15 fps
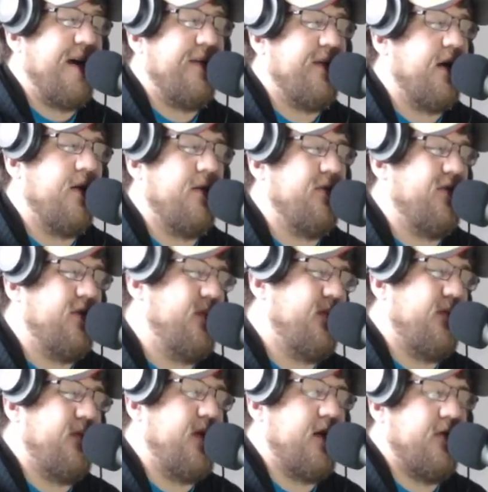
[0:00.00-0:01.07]
I don't know if it's super
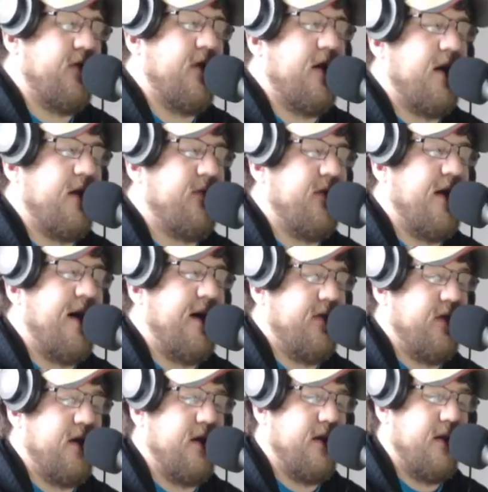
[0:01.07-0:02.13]
flex or not. If not,
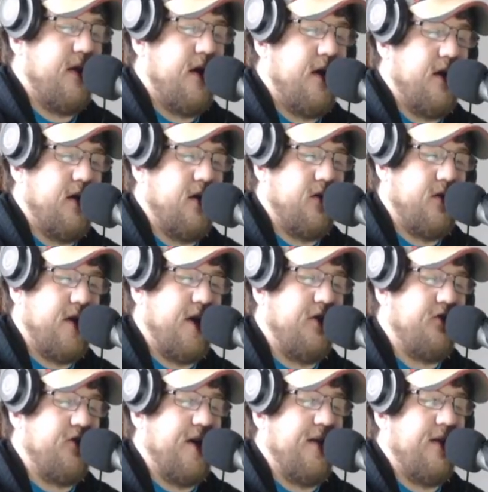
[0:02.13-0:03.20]
then take a
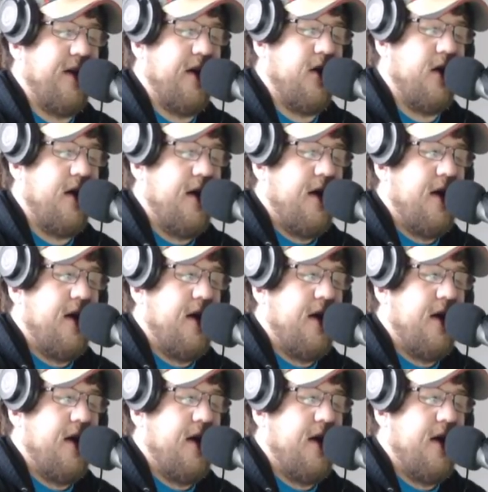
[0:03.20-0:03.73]
shot later.